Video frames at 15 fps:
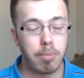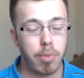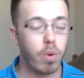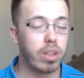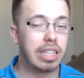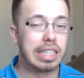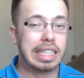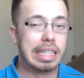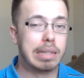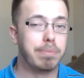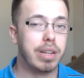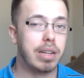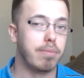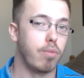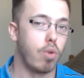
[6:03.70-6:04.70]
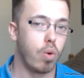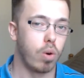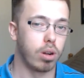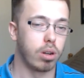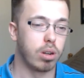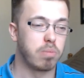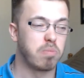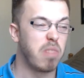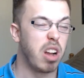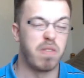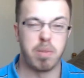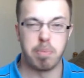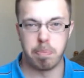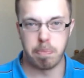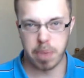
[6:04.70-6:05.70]
but with a little bit more
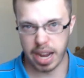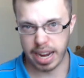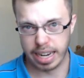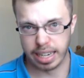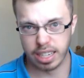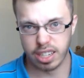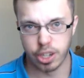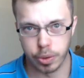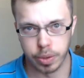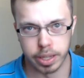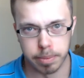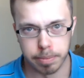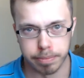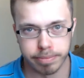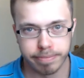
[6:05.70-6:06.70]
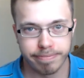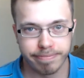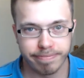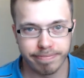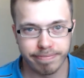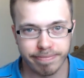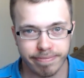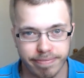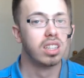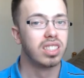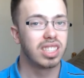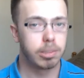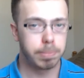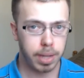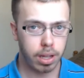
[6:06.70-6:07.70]
of a bite to them.
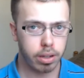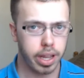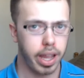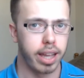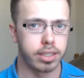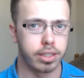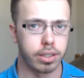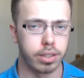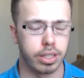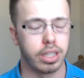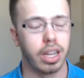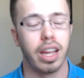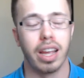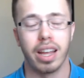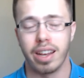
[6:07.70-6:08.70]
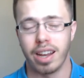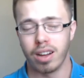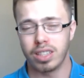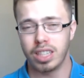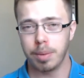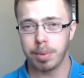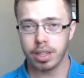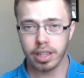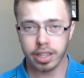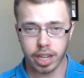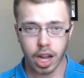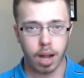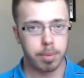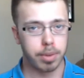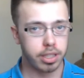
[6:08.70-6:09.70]
Spellcasters. Now, typically
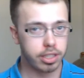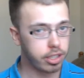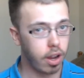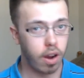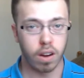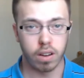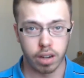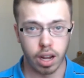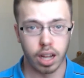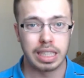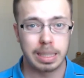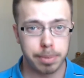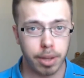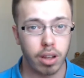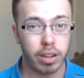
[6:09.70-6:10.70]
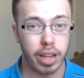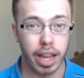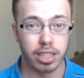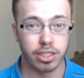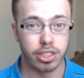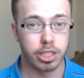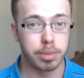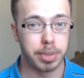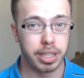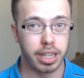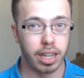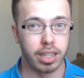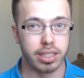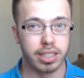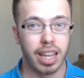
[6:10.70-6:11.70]
goblins are not spellcasters
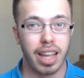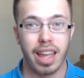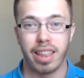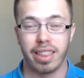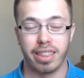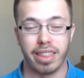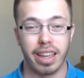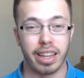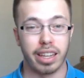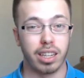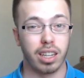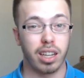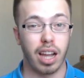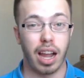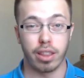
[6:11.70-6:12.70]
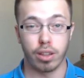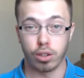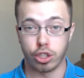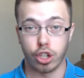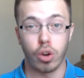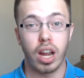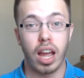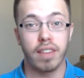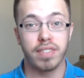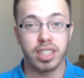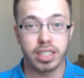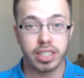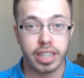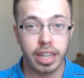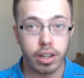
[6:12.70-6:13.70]
because they either don't have the
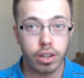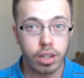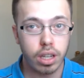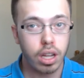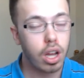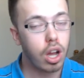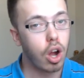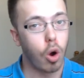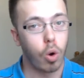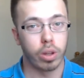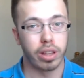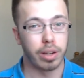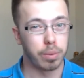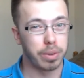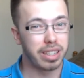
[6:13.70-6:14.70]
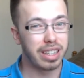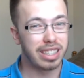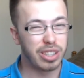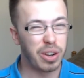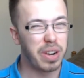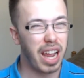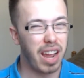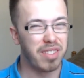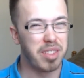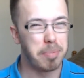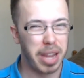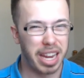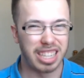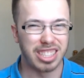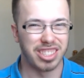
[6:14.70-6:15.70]
skill or they really don't have the
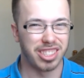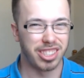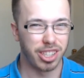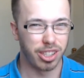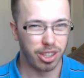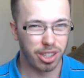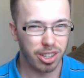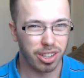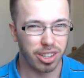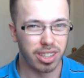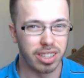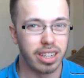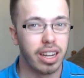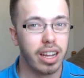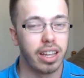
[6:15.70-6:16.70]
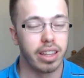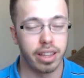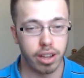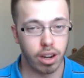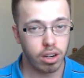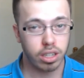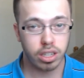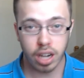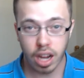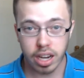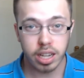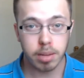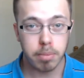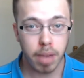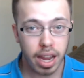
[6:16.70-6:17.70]
patience to learn. They are
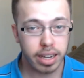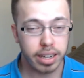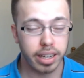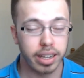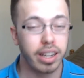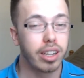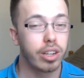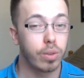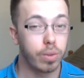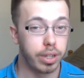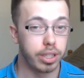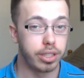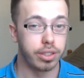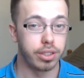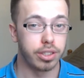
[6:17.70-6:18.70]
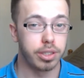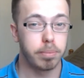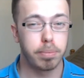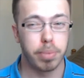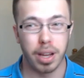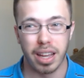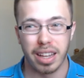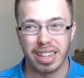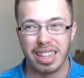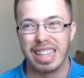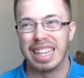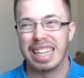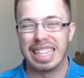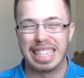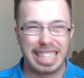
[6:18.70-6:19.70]
cunning-minded creatures, but
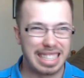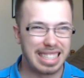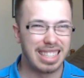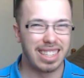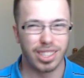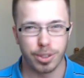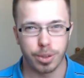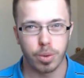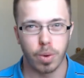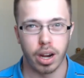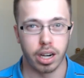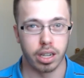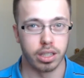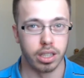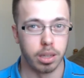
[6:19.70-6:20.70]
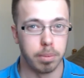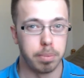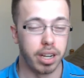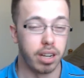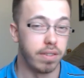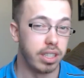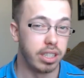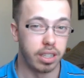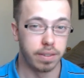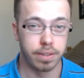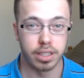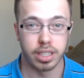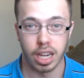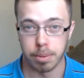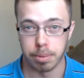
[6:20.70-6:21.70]
it does require a little bit of a
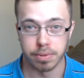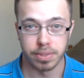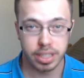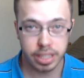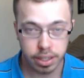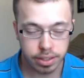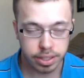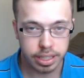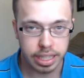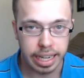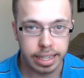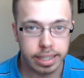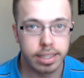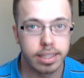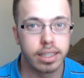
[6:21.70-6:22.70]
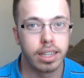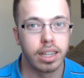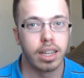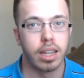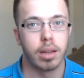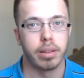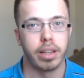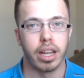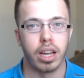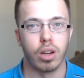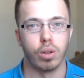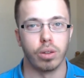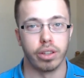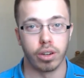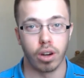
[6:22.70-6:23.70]
different type of skill set.
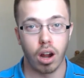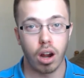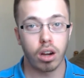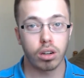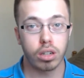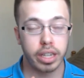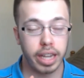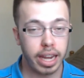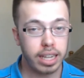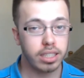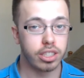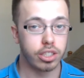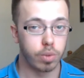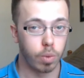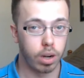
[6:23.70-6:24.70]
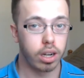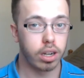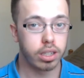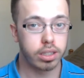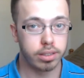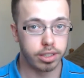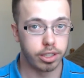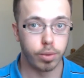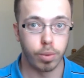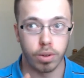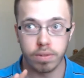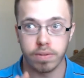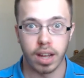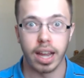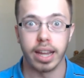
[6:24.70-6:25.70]
Now, there are cases where you will
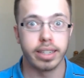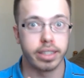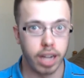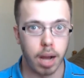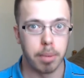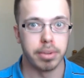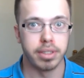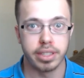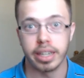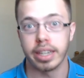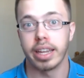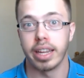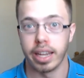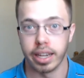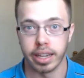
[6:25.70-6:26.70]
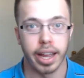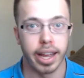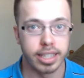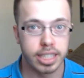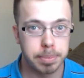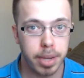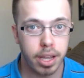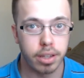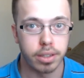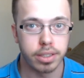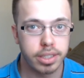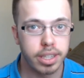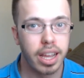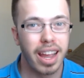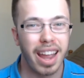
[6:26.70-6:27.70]
find goblins that can cast
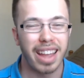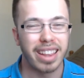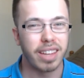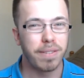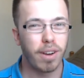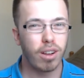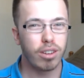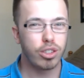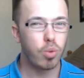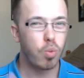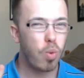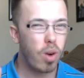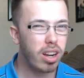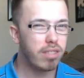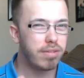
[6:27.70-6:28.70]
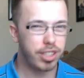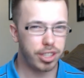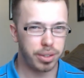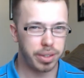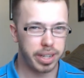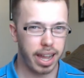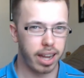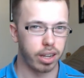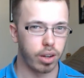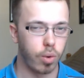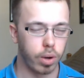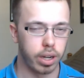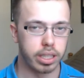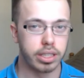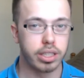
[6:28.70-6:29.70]
spells, and they fall into one of two
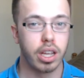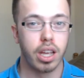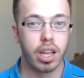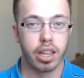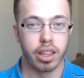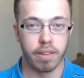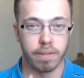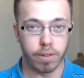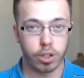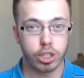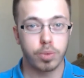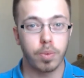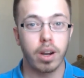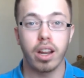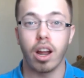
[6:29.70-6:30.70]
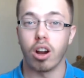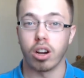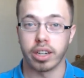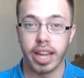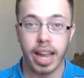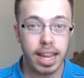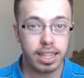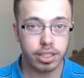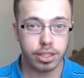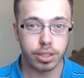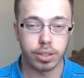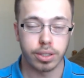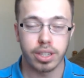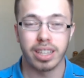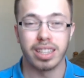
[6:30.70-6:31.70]
categories. The first one are
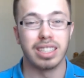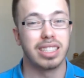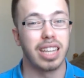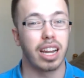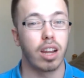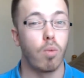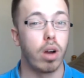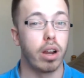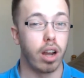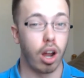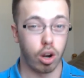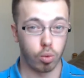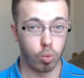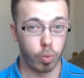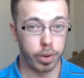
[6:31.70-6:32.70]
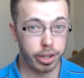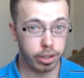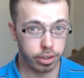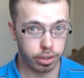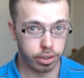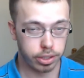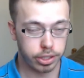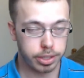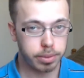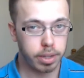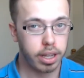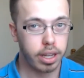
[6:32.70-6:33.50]
casters, and the second one are wielders.